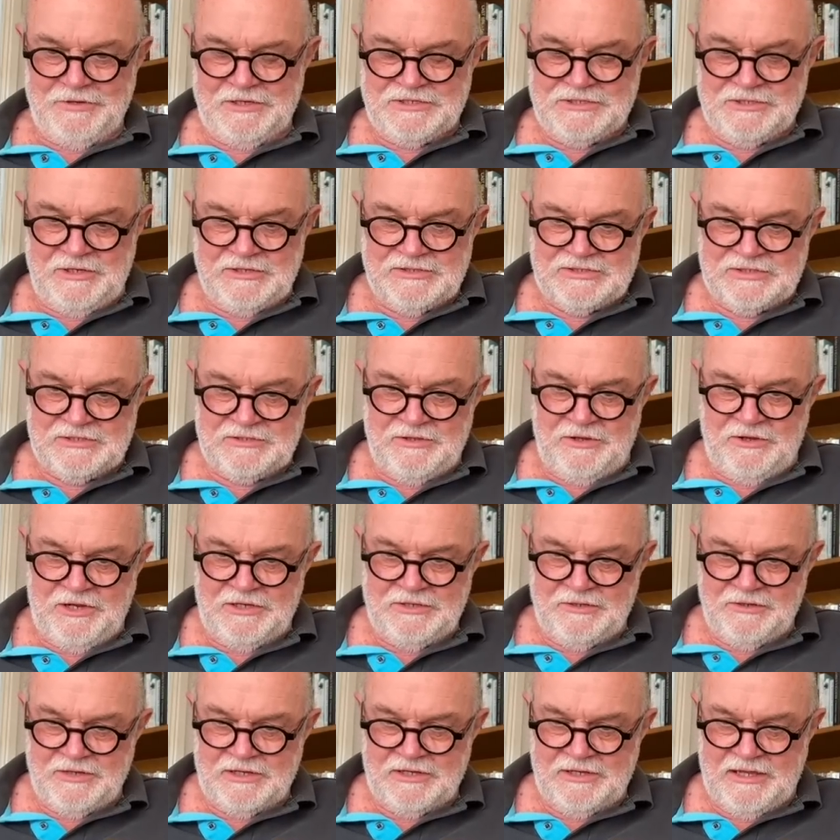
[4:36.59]
Rick Johnson,
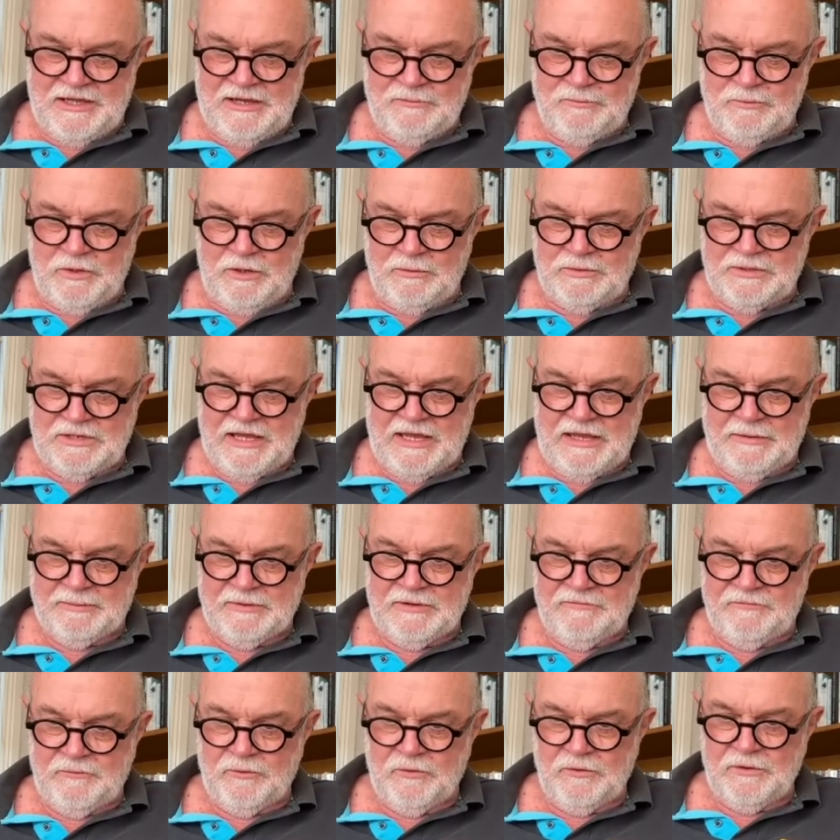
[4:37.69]
hi Don again. What would happen if